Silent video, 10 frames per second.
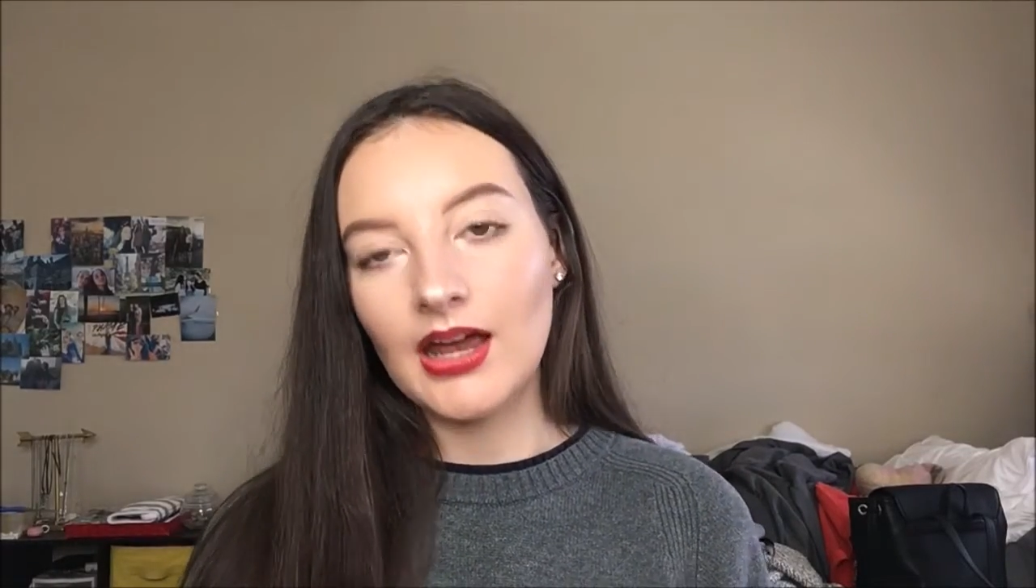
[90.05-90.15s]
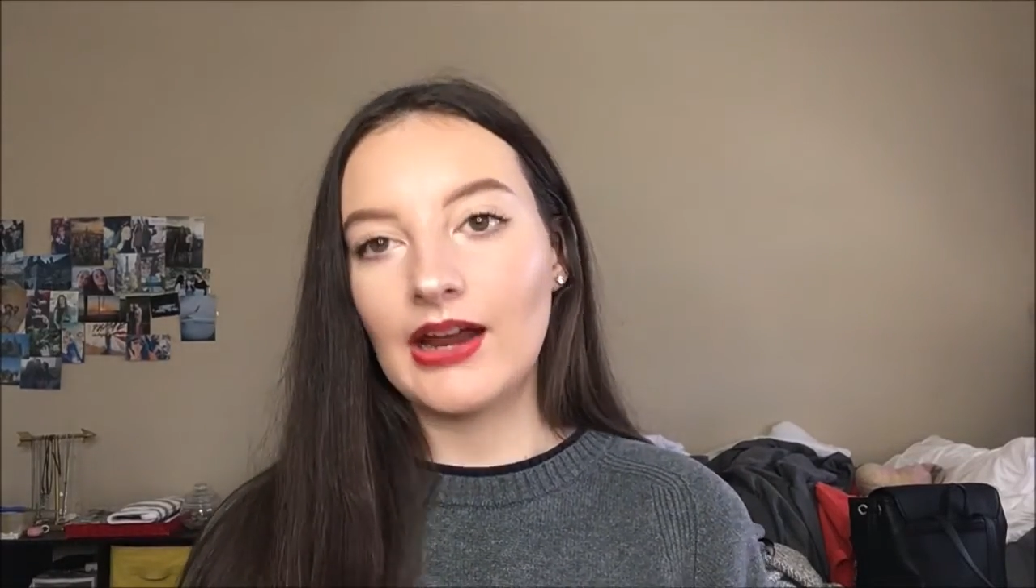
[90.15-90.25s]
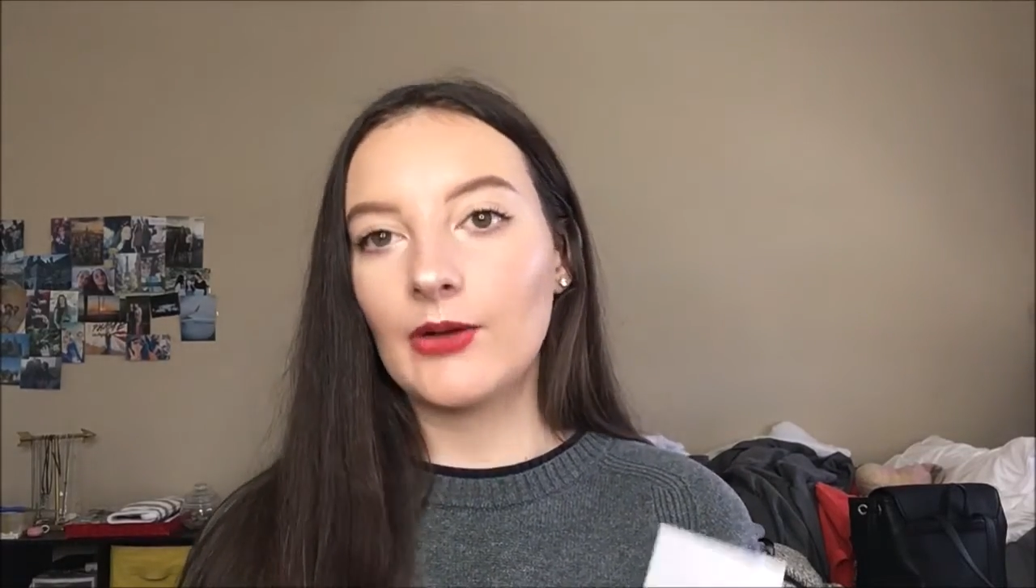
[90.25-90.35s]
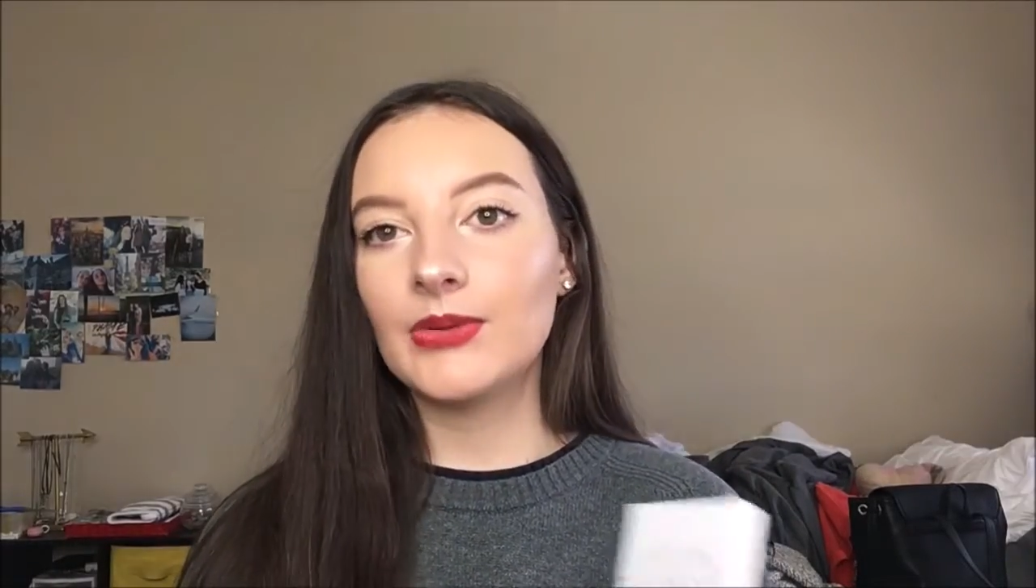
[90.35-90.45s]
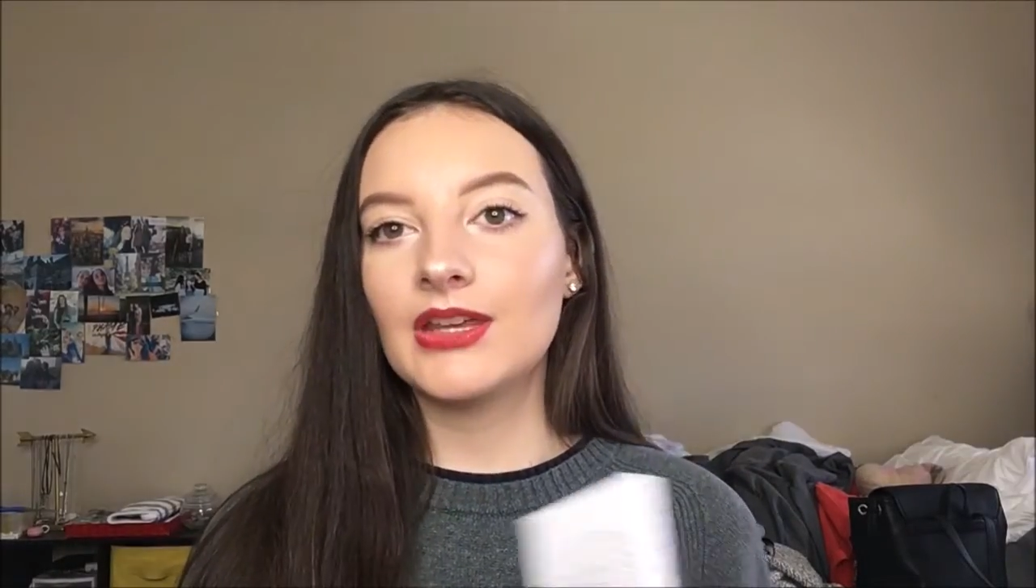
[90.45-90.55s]

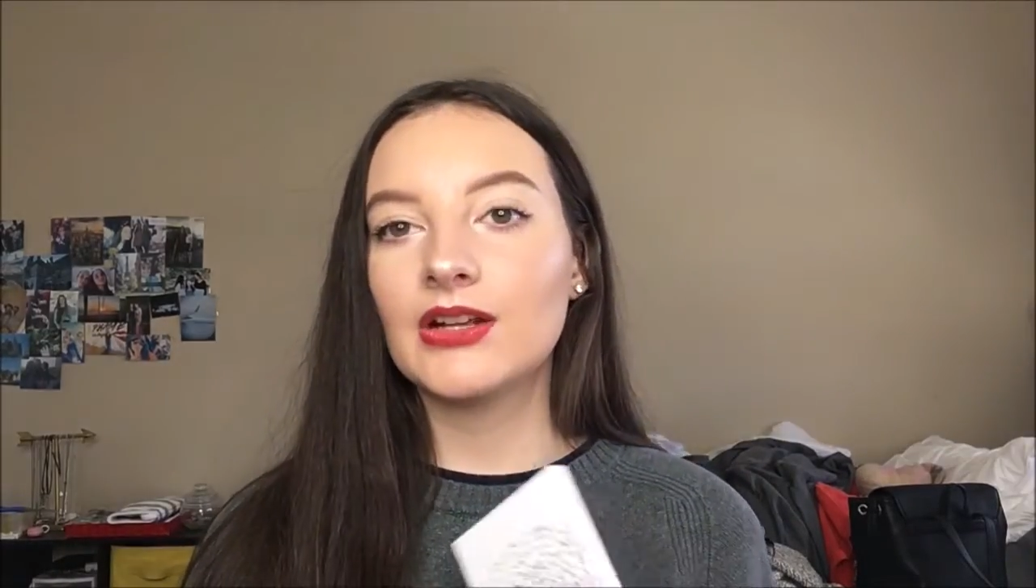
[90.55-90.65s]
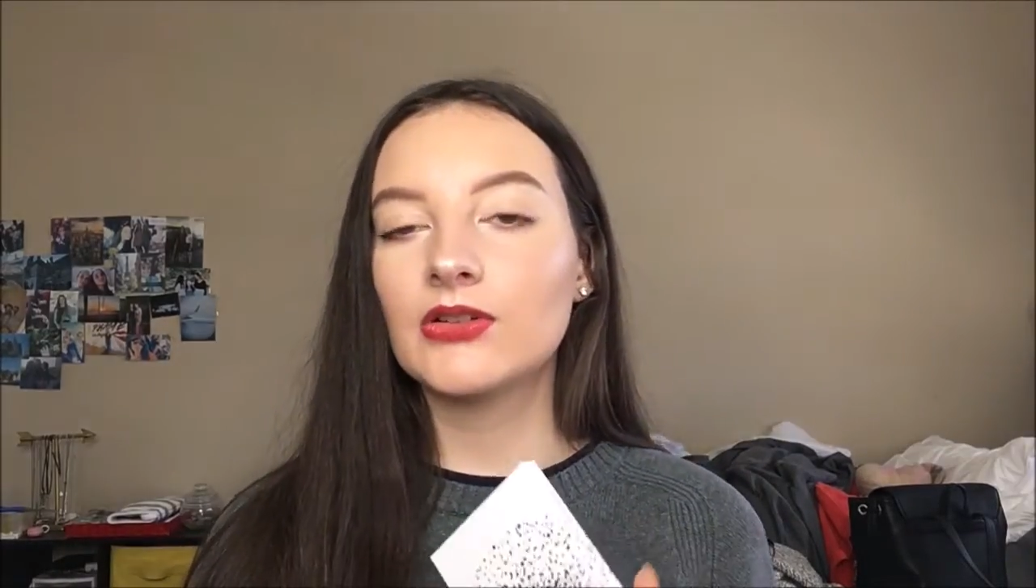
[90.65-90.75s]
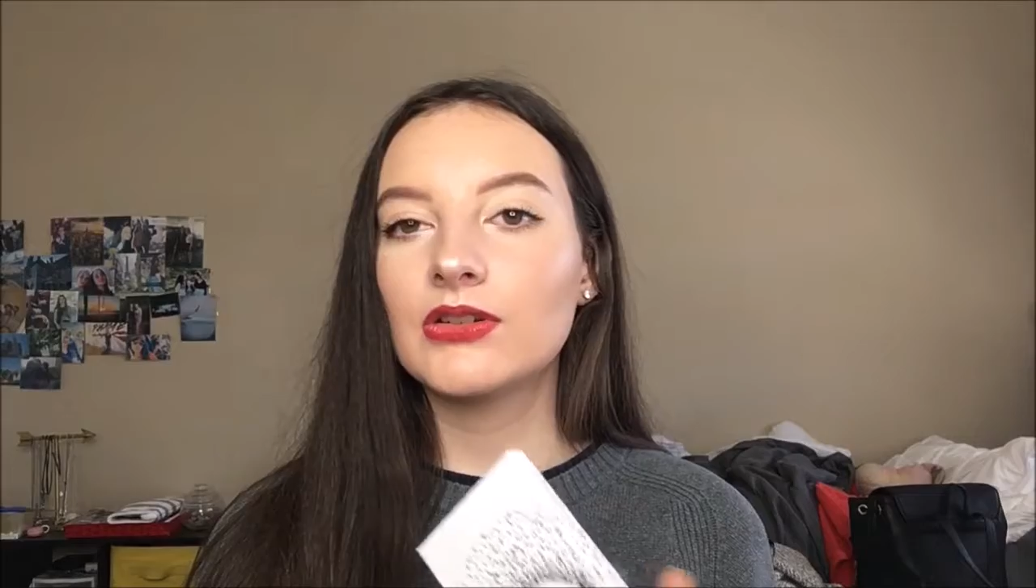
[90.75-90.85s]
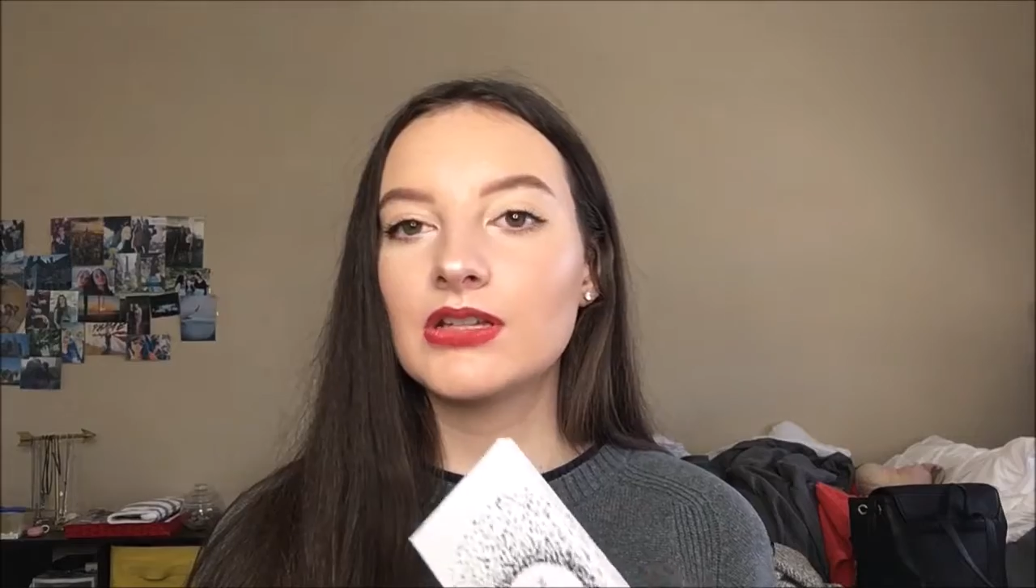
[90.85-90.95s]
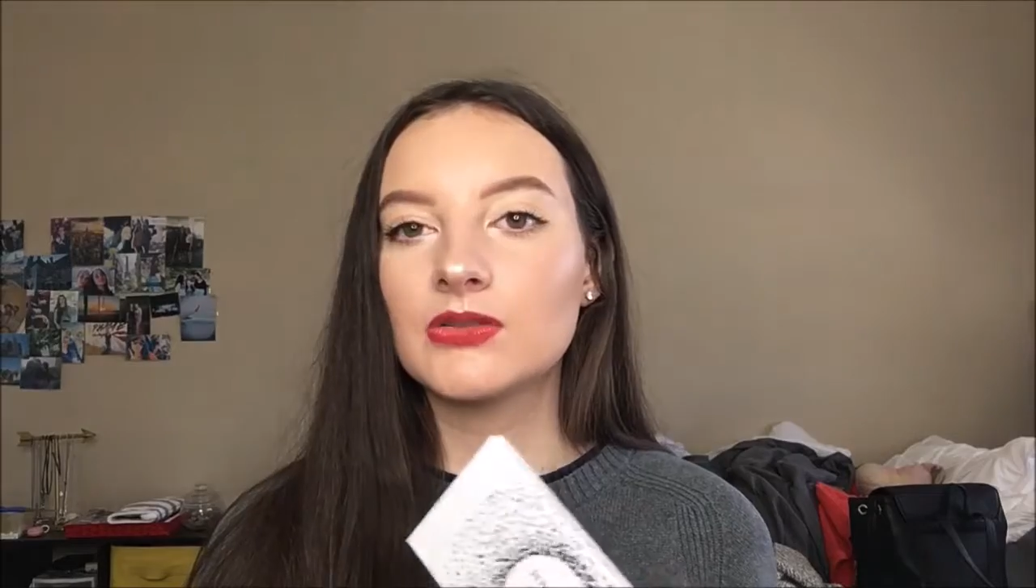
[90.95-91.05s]
And I'll be including